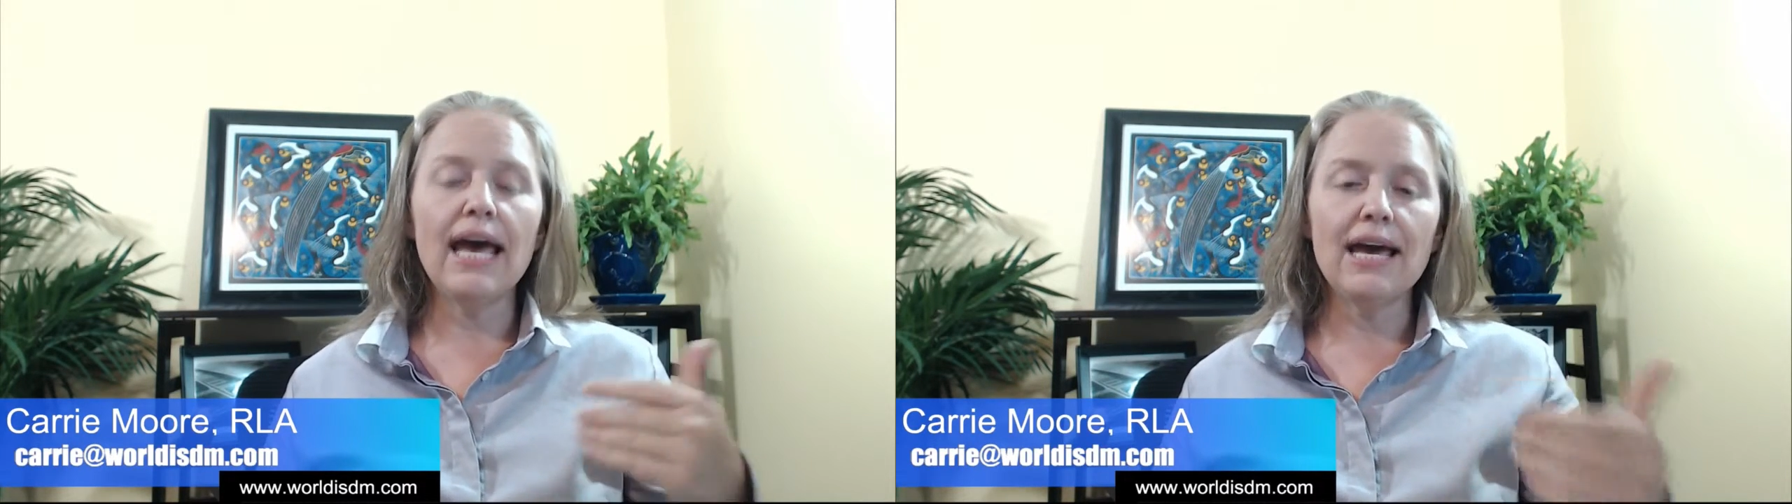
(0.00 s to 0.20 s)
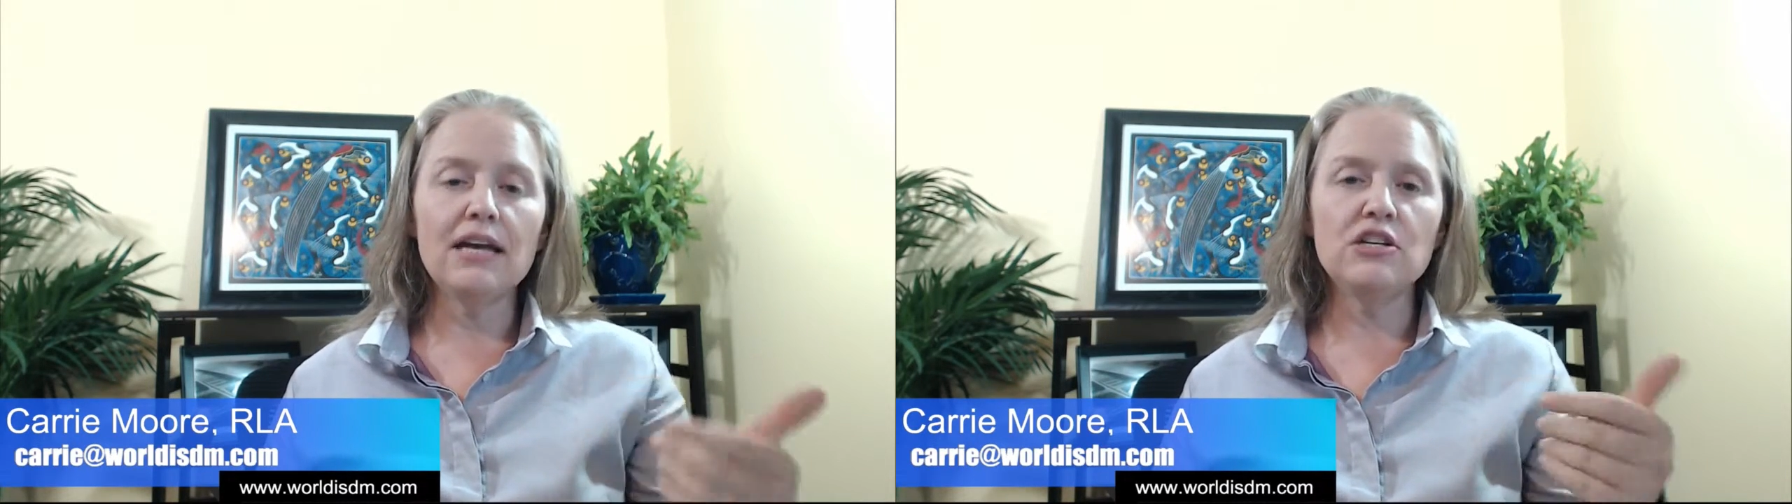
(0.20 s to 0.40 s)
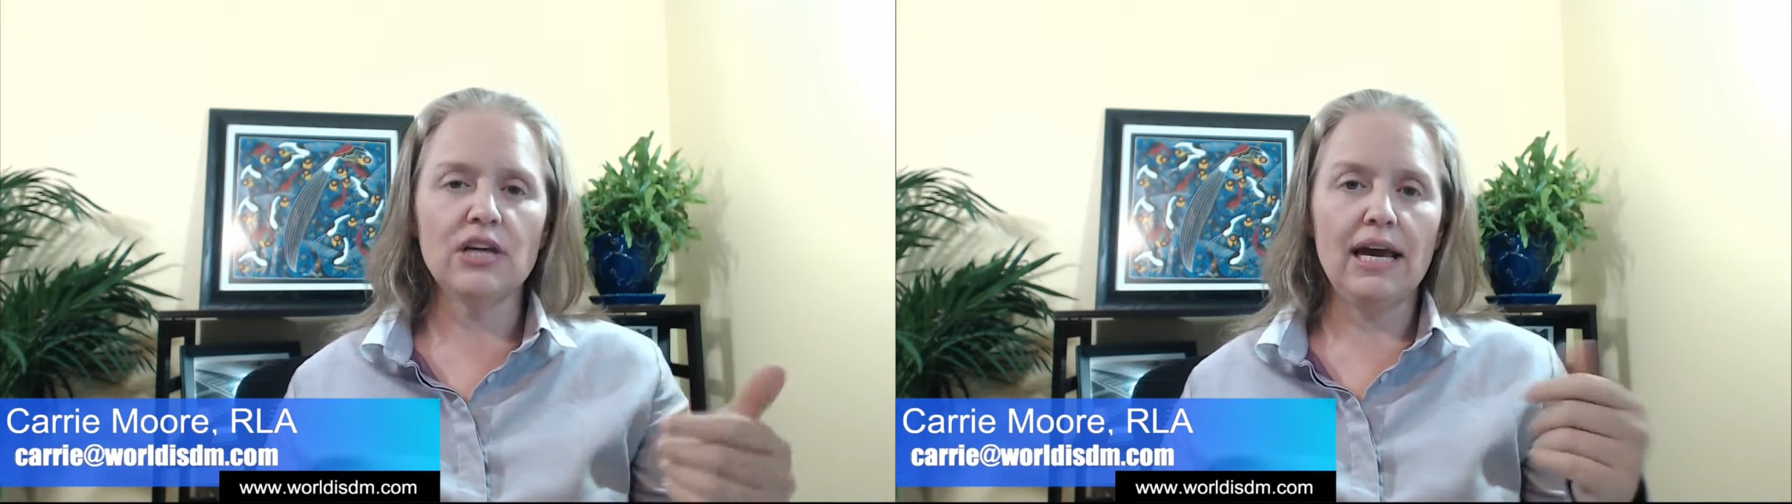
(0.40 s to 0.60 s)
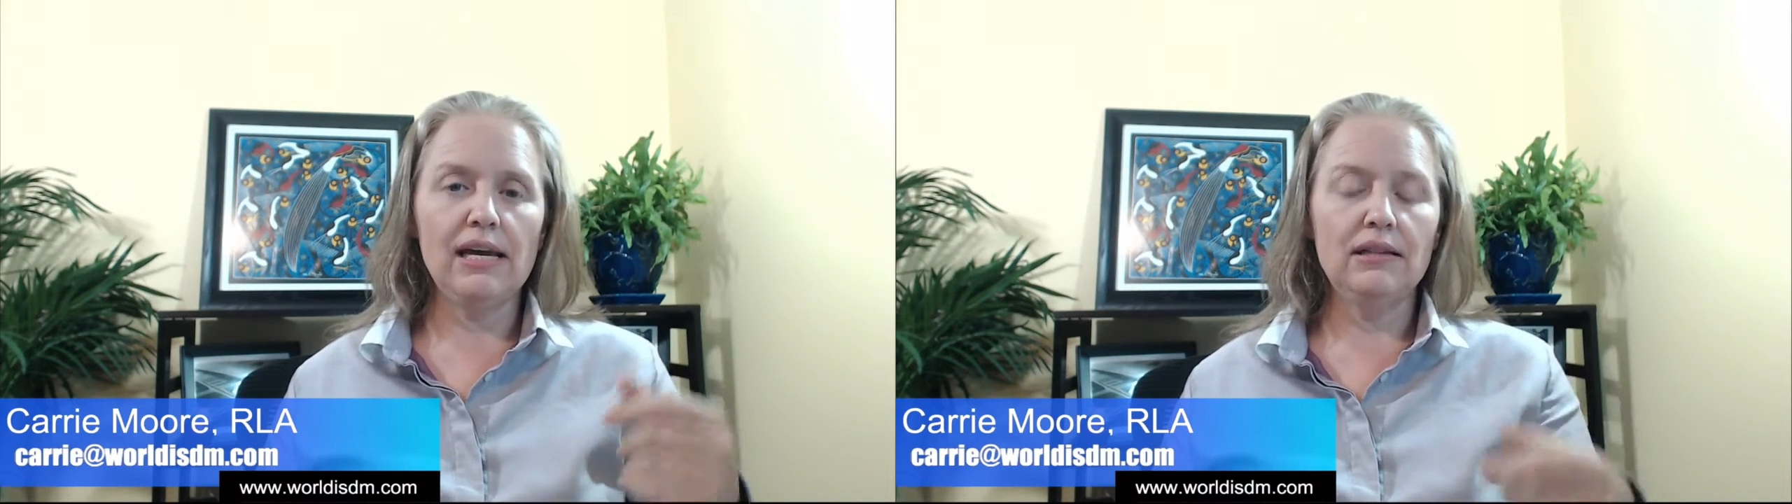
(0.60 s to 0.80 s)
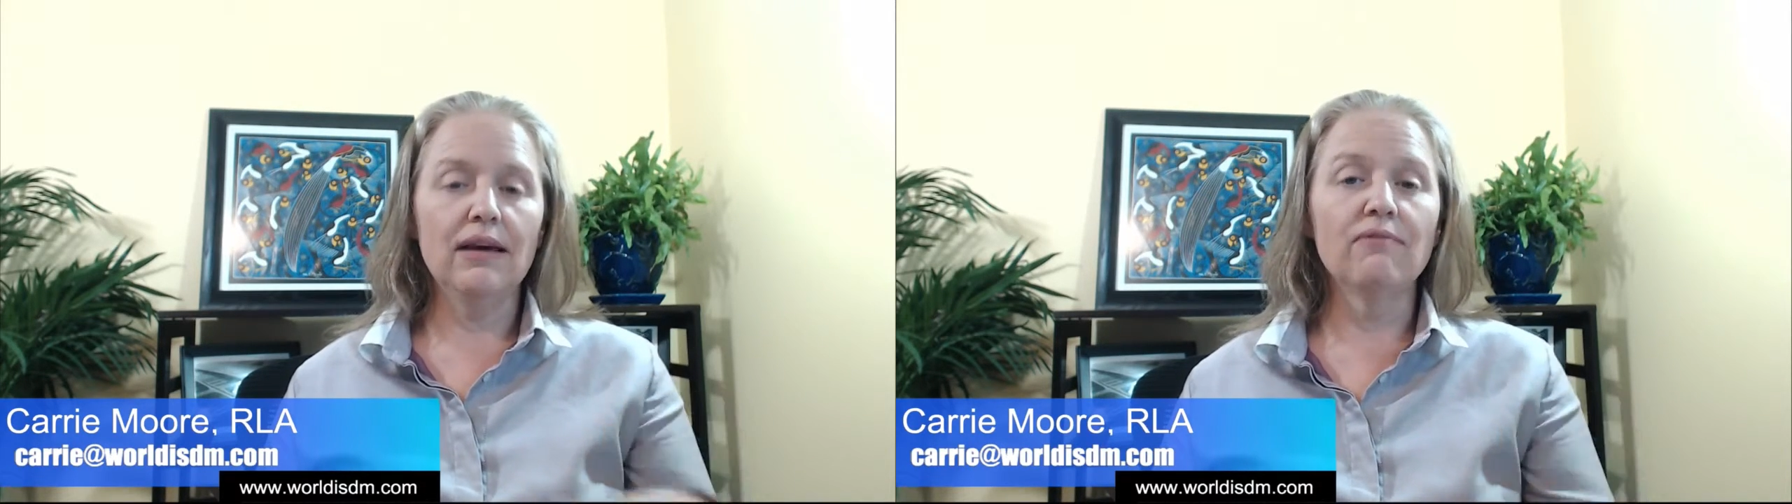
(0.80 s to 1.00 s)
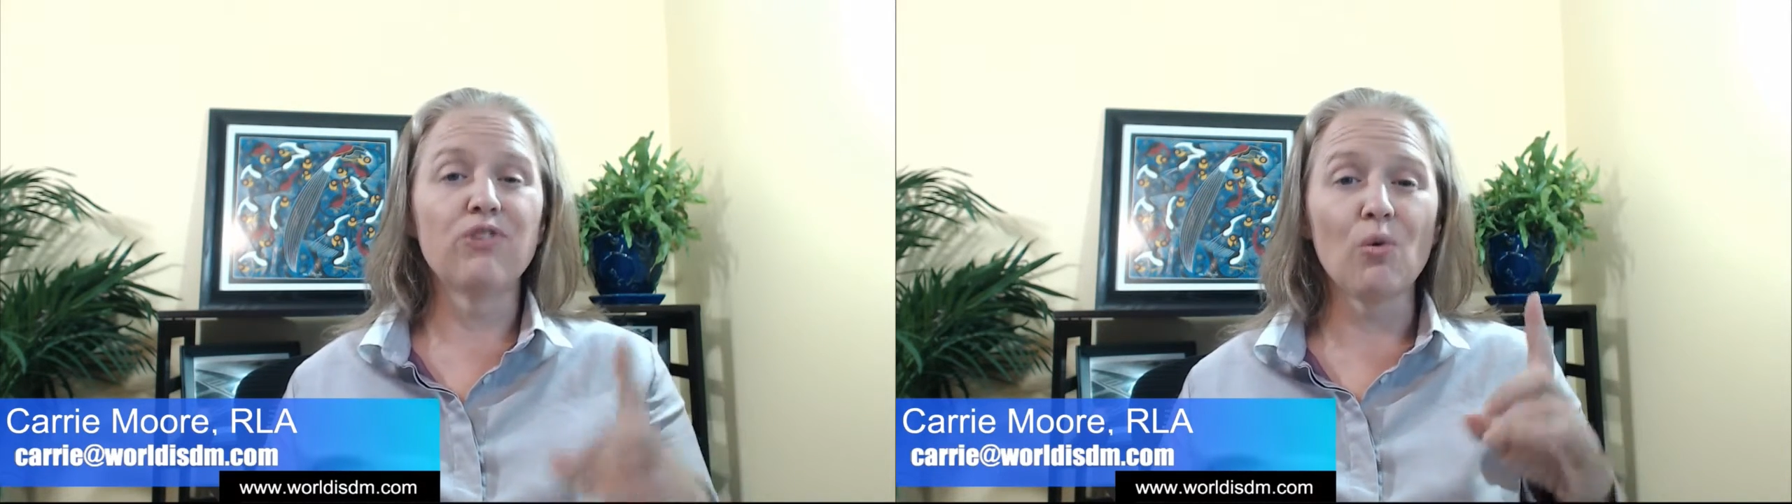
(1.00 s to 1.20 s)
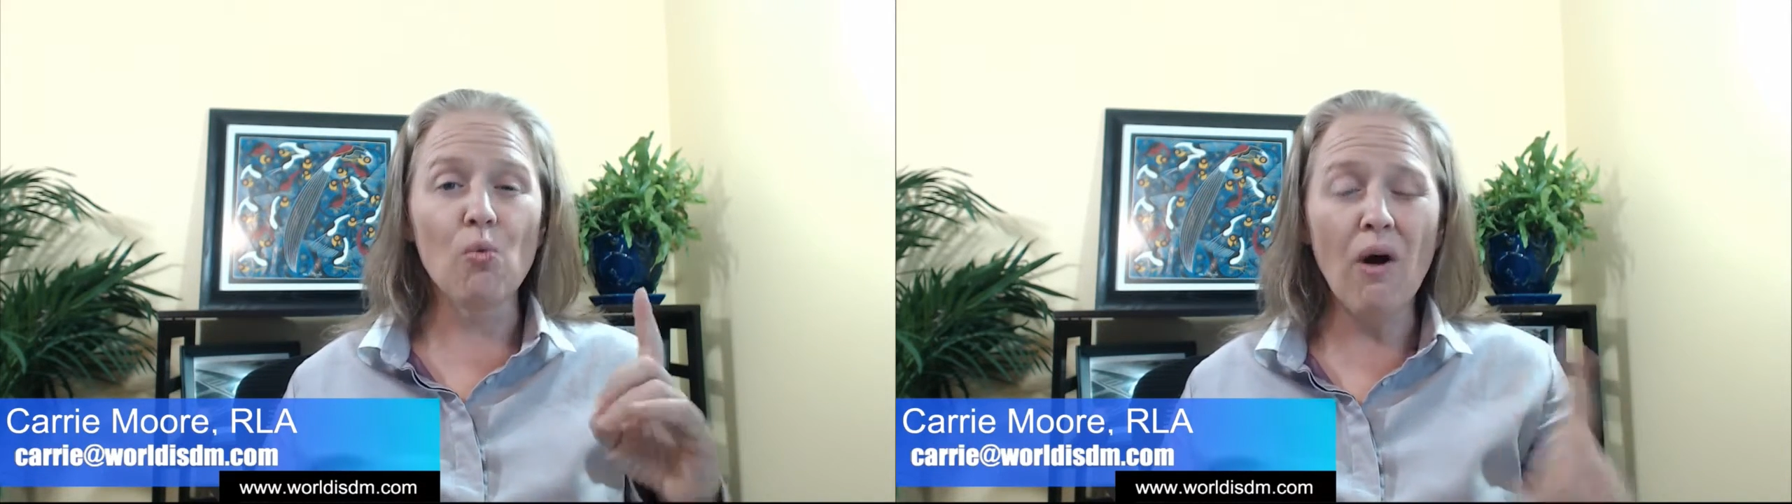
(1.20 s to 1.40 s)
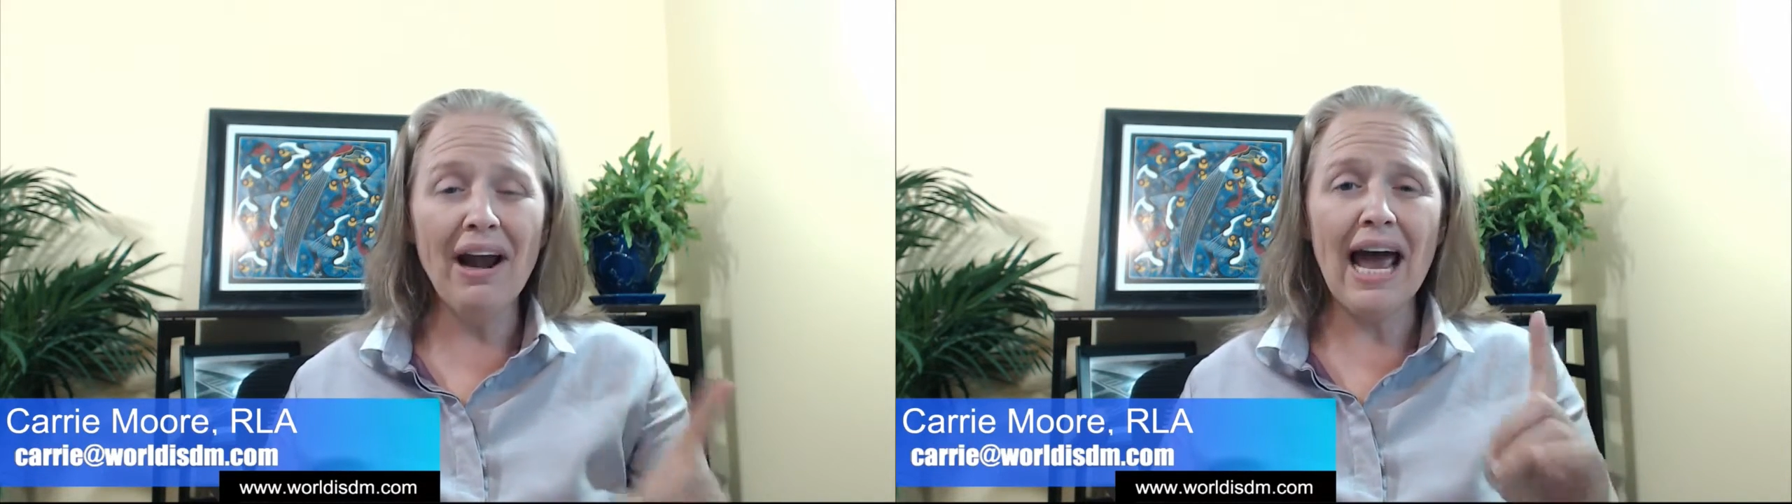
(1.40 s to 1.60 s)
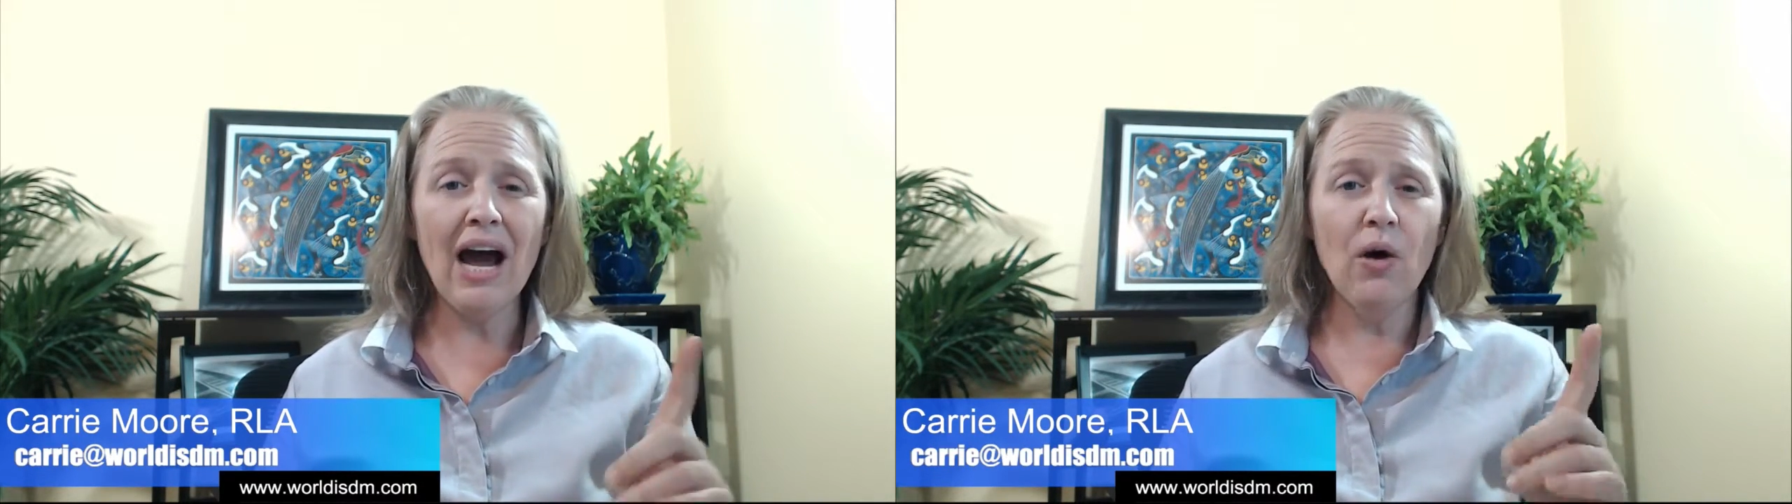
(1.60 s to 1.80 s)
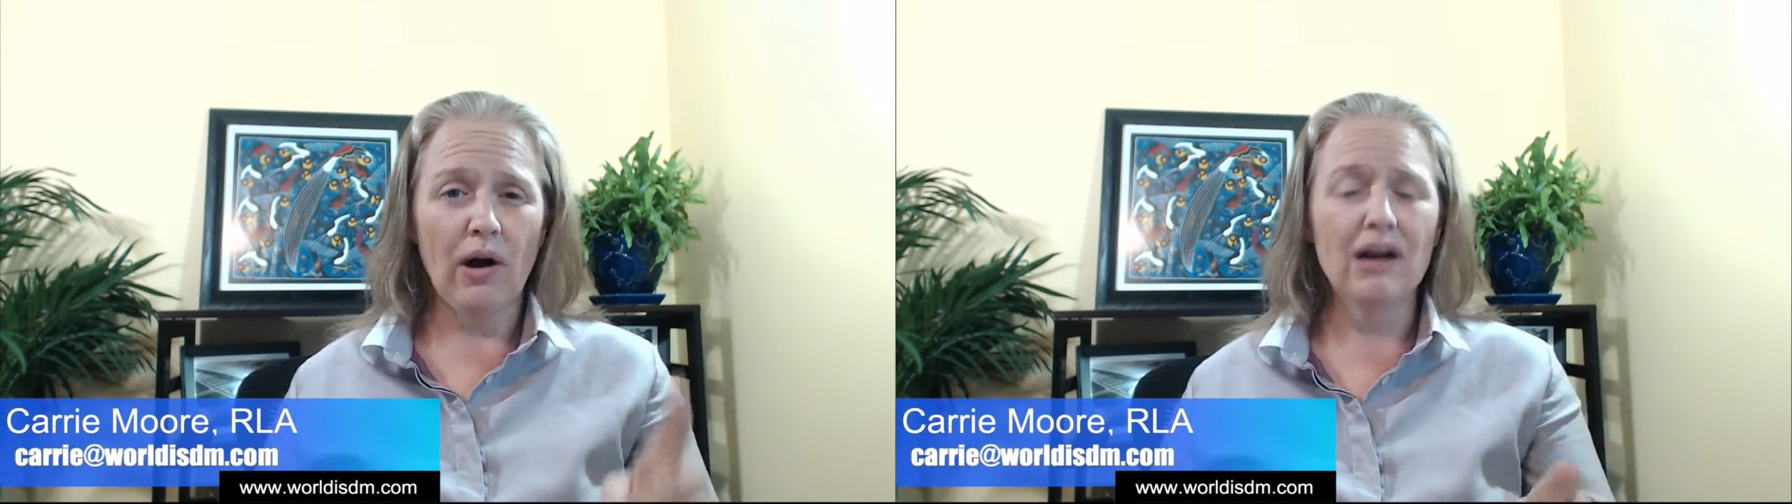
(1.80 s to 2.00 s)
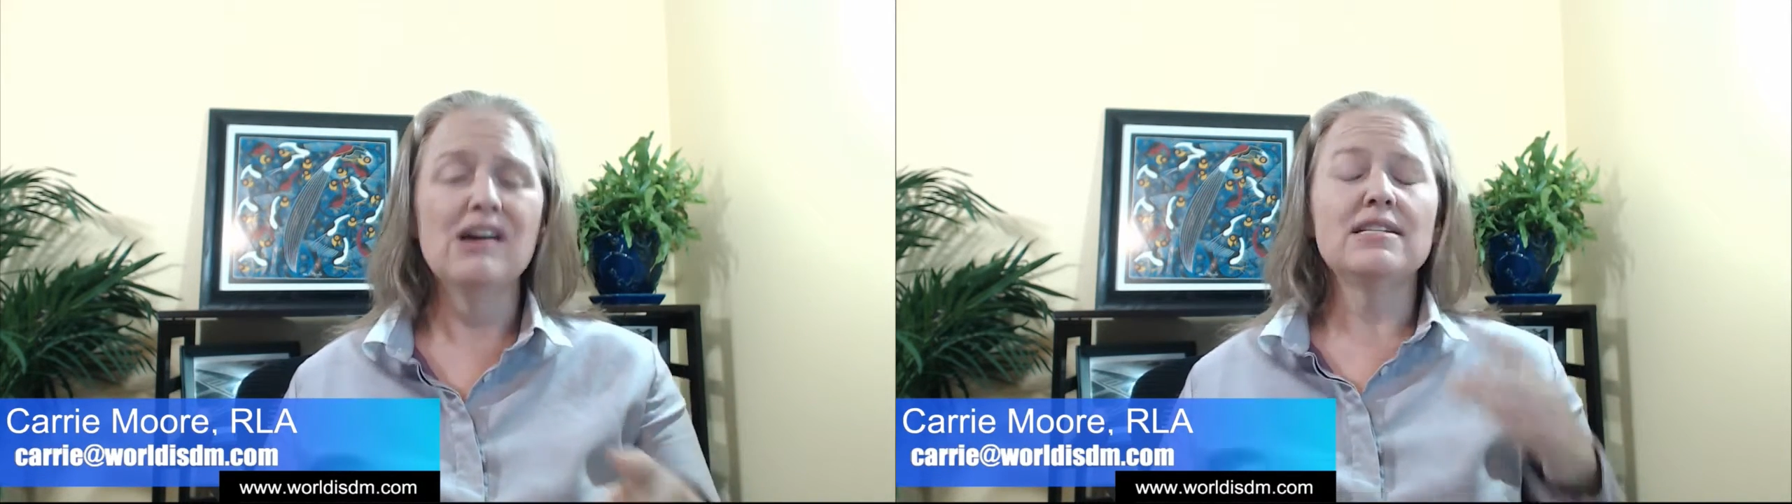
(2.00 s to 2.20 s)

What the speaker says: educate them for 1 hour,